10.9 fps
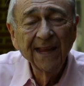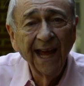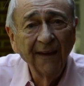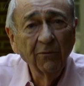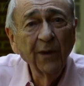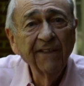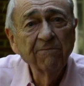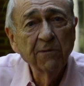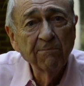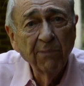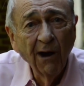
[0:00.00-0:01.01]
And we have
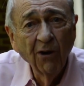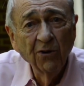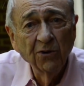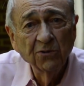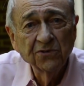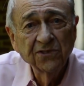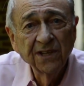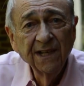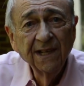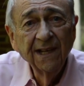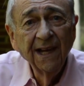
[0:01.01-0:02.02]
proposed
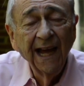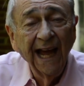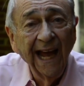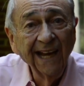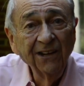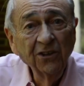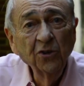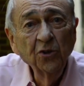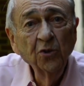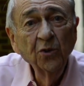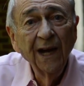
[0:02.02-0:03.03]
a
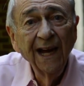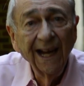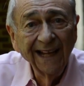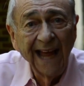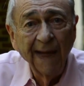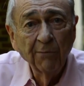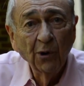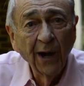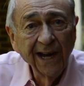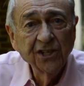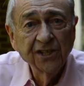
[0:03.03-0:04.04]
new
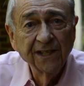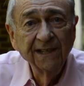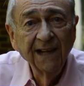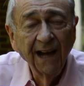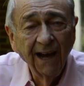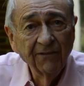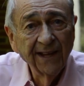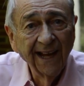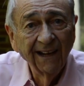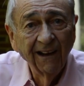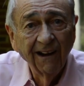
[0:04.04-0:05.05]
elaboration of
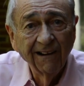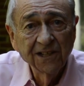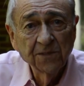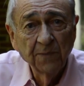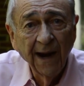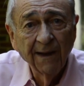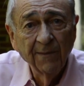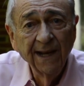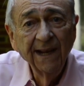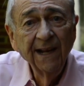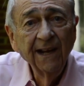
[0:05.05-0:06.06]
the LR
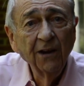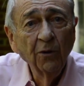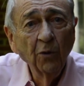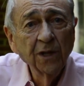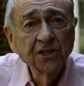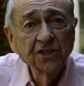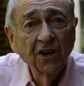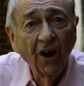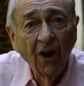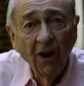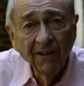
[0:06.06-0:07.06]
experiment, which
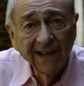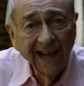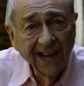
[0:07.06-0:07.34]
all the